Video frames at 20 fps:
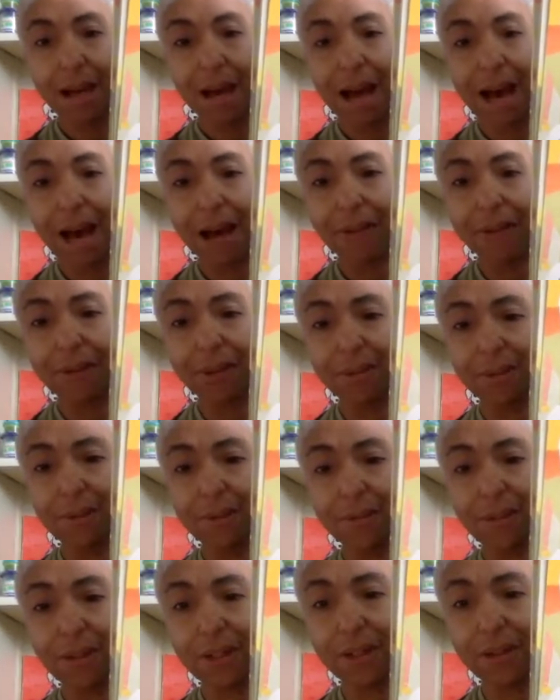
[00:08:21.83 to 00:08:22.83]
Our
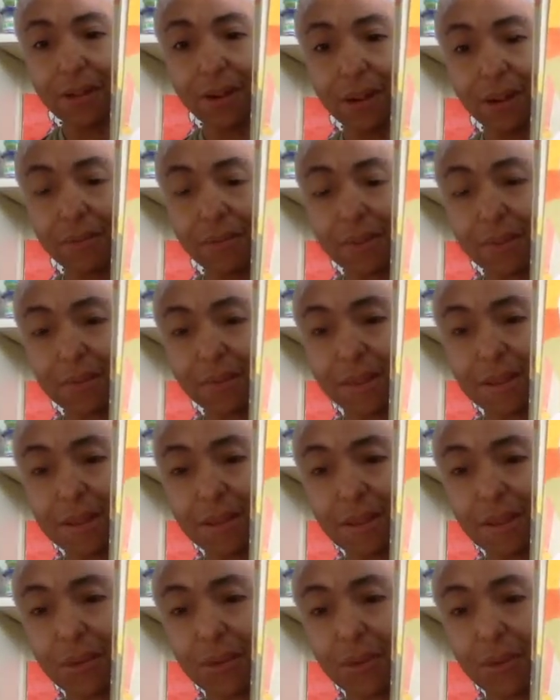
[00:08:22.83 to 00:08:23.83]
community hall was a busy
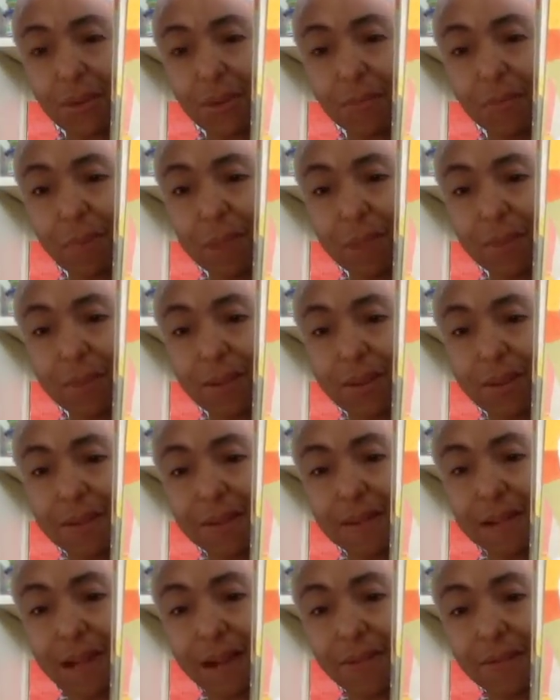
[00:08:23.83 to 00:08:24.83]
swirl of people and
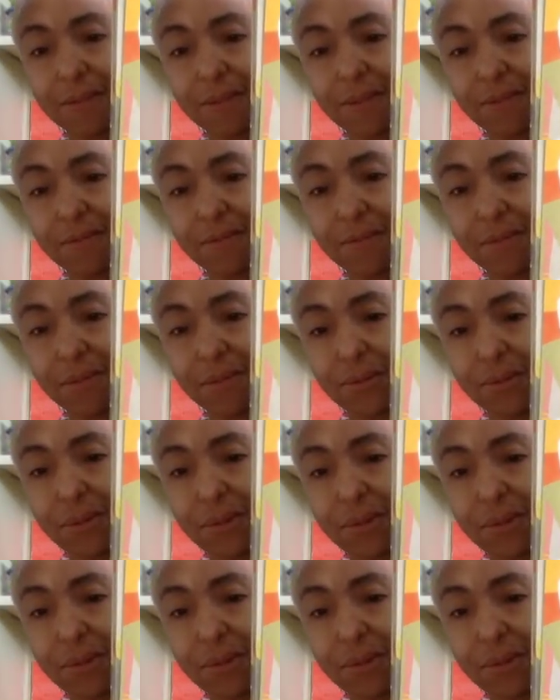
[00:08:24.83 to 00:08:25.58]
sounds and food.